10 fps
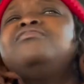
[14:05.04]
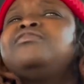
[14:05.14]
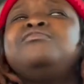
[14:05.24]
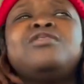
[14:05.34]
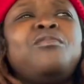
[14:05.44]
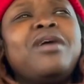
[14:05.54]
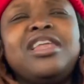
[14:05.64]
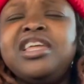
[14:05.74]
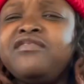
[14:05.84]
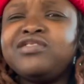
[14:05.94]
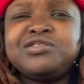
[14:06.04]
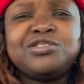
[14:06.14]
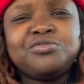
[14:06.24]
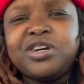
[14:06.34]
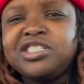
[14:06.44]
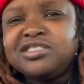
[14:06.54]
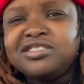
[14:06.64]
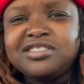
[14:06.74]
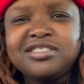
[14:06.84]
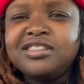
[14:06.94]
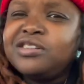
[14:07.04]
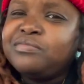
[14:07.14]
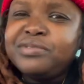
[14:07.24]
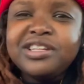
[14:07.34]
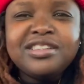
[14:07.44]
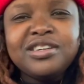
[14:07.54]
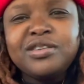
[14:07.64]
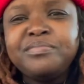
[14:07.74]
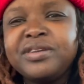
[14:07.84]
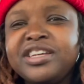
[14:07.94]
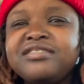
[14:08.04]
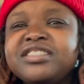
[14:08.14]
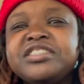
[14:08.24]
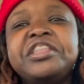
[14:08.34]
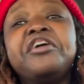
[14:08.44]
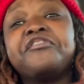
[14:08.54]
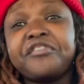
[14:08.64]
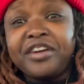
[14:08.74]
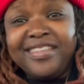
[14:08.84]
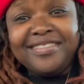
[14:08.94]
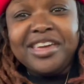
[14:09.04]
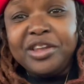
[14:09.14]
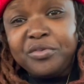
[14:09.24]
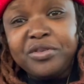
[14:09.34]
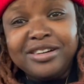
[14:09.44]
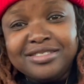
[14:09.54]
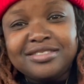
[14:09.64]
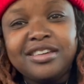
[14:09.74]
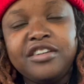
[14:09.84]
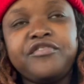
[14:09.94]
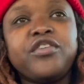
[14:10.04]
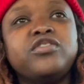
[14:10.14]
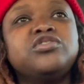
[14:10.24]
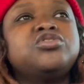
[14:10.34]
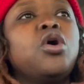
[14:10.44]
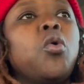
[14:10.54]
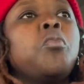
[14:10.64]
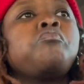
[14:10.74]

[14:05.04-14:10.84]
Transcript: You know, my living situation just a little bit different than it was at first. So